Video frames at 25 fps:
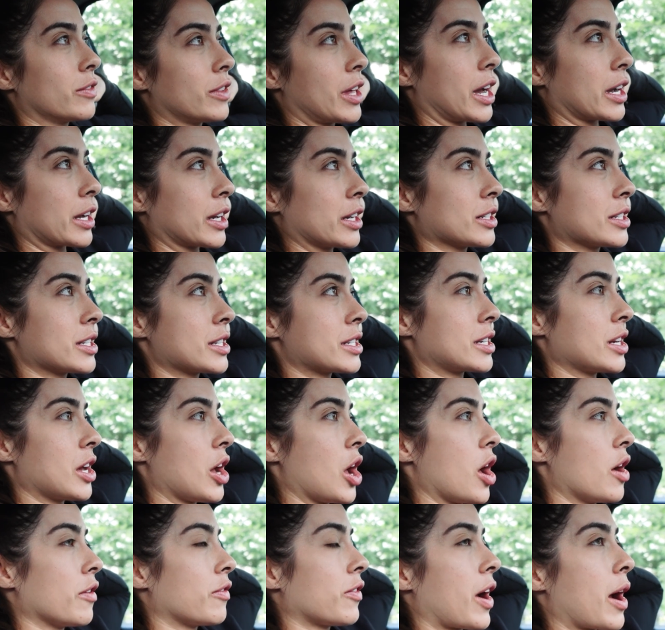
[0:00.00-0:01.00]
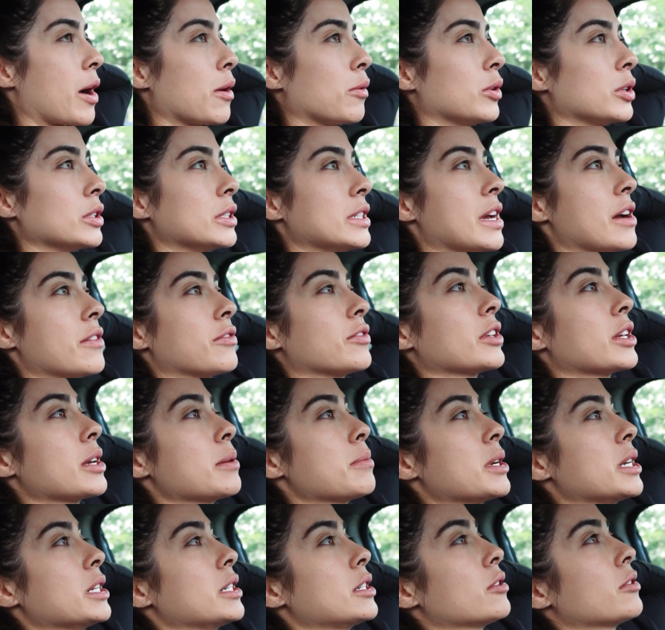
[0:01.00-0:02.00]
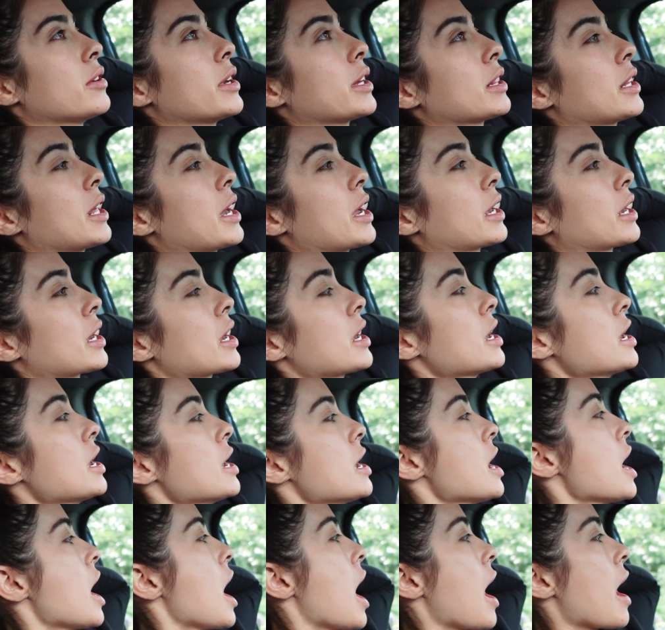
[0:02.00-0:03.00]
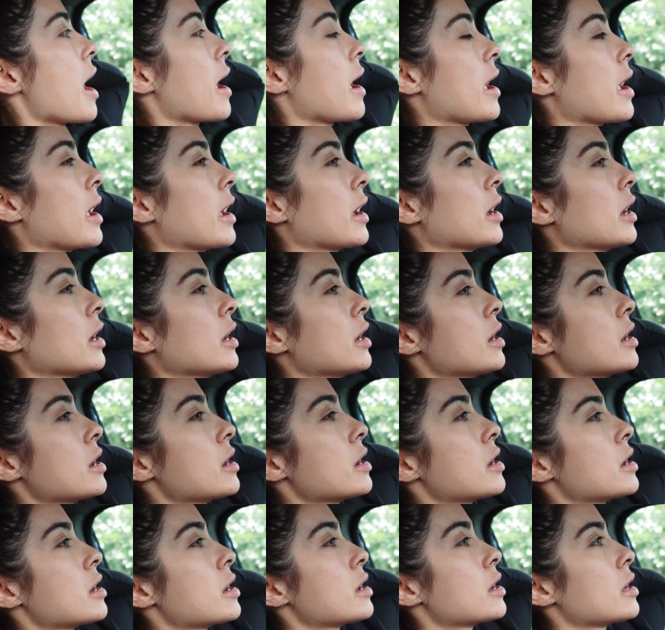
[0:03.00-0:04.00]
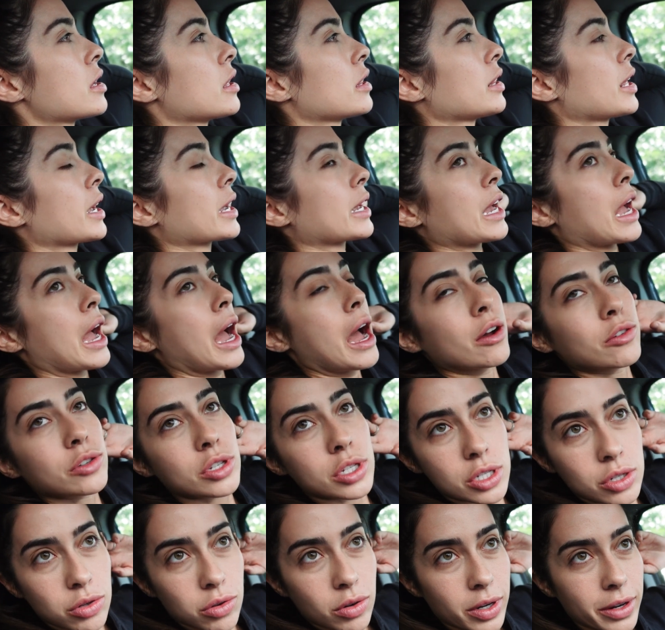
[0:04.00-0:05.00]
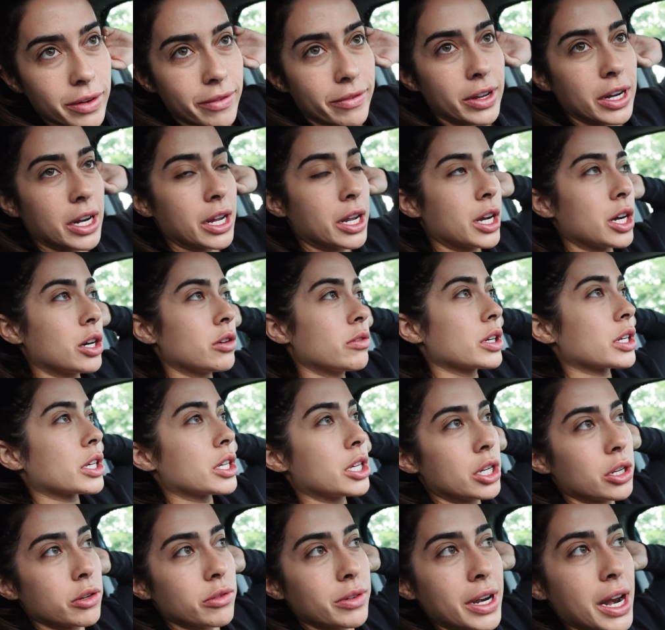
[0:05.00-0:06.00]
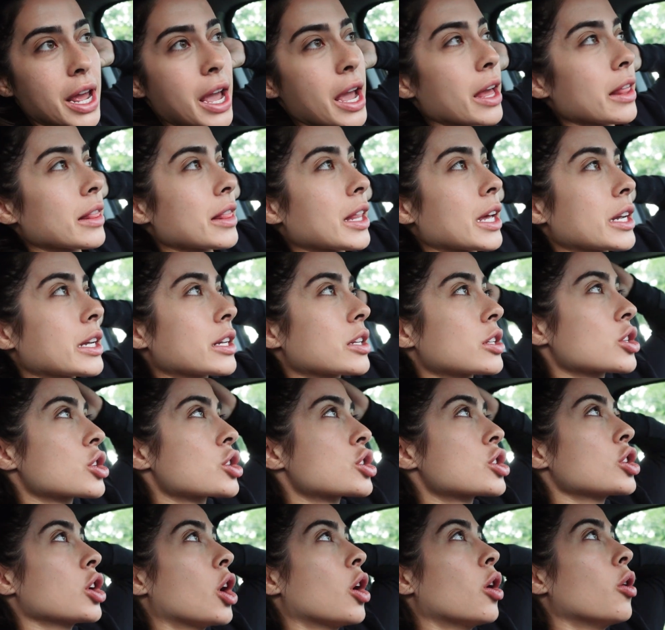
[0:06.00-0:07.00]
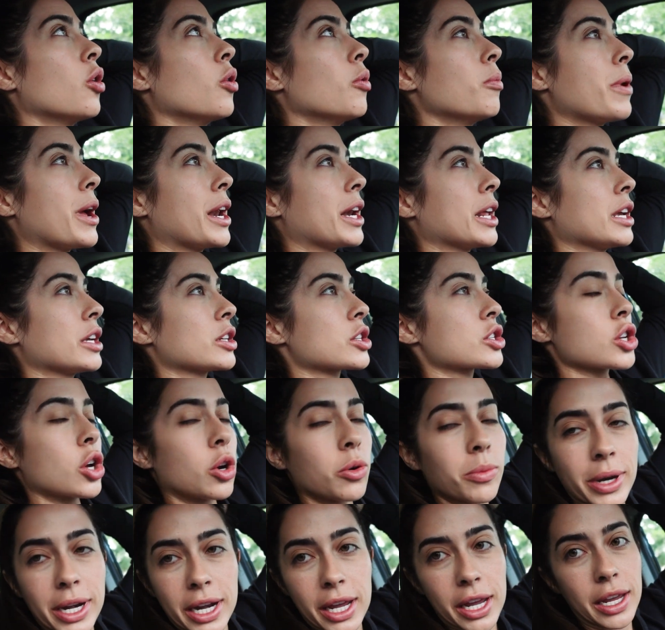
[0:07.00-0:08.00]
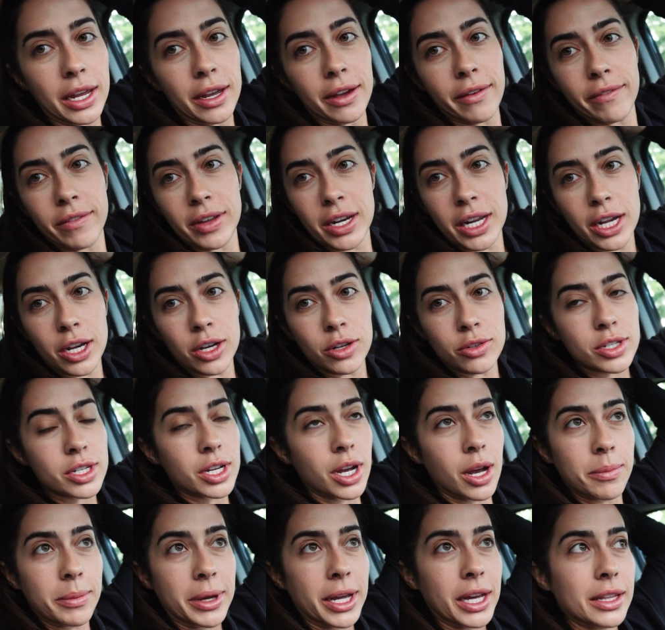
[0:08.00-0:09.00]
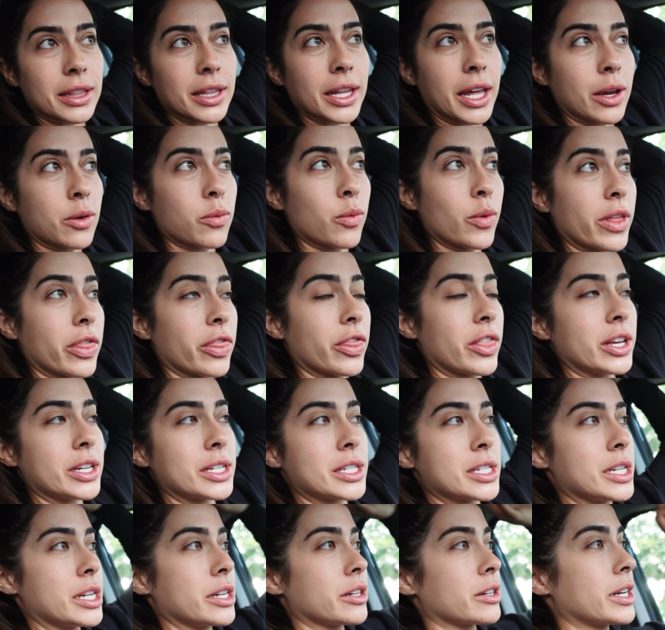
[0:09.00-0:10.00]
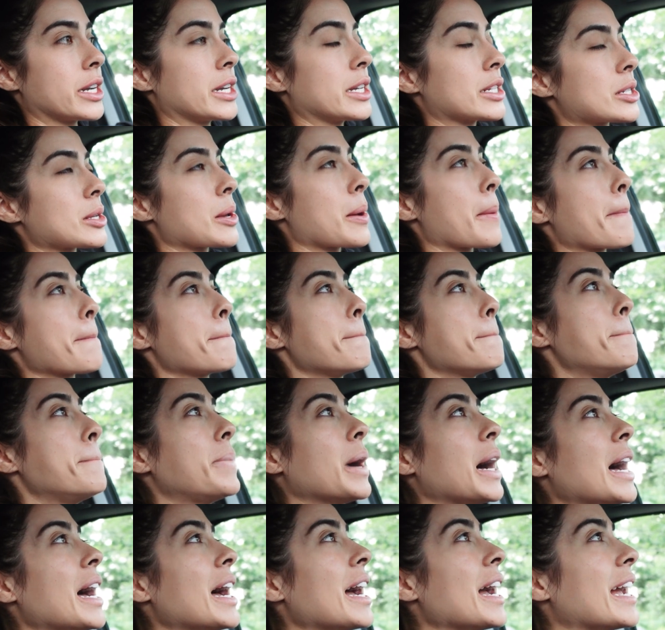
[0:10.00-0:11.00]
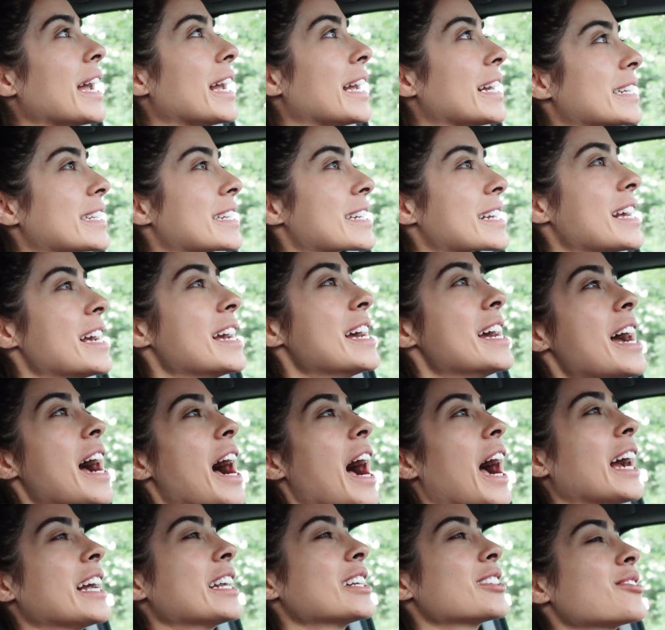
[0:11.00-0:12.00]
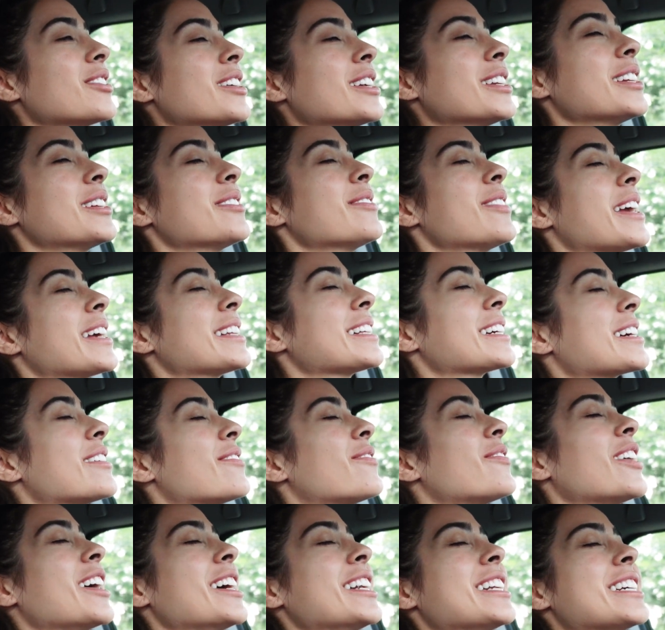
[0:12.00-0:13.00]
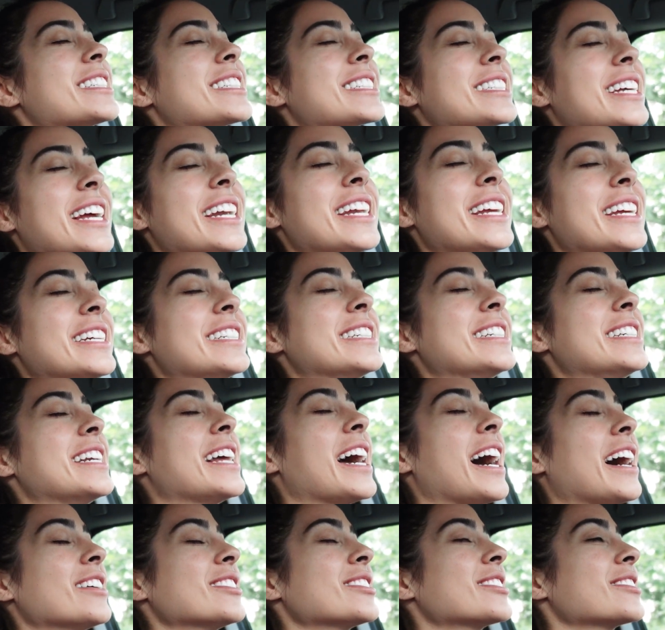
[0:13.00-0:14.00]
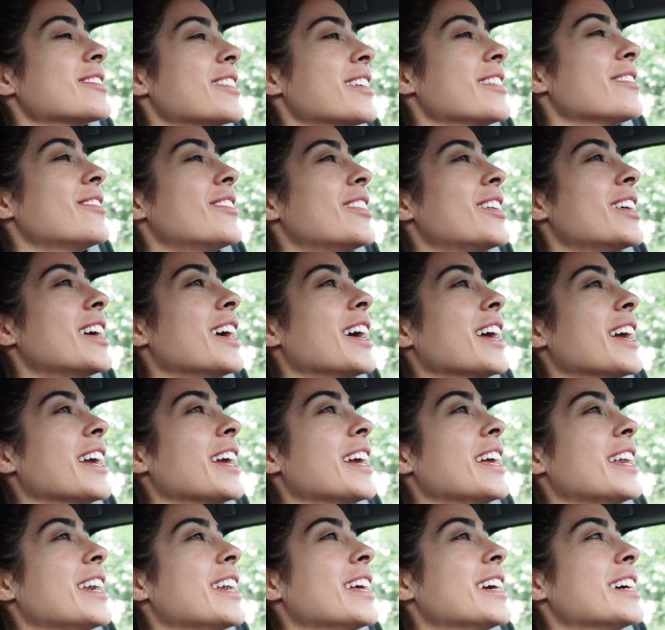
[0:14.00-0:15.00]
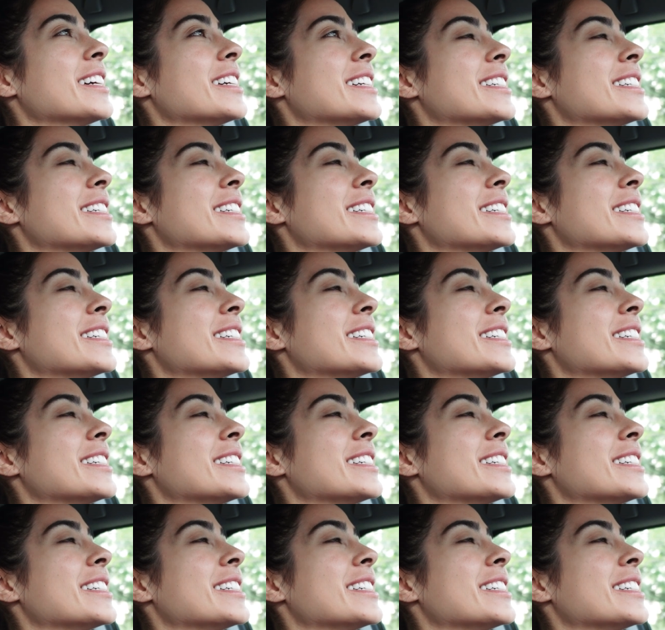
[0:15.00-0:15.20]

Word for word: of that good stuff. I will definitely be doing like a like house tour video, a Q and A, like so many, so many videos coming like with this series. But I just wanted to make like a fun, exciting announcement one.